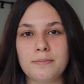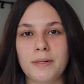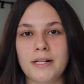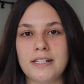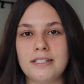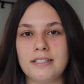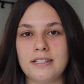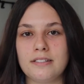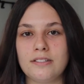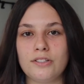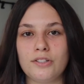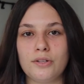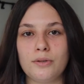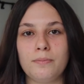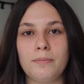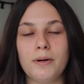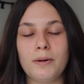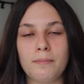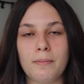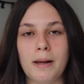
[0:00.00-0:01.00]
places to
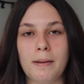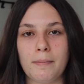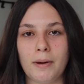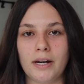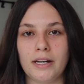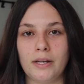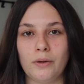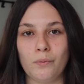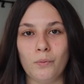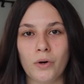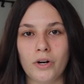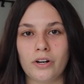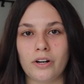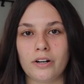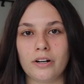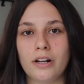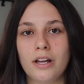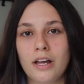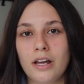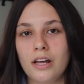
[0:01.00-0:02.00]
put my money
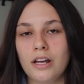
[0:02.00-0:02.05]
were.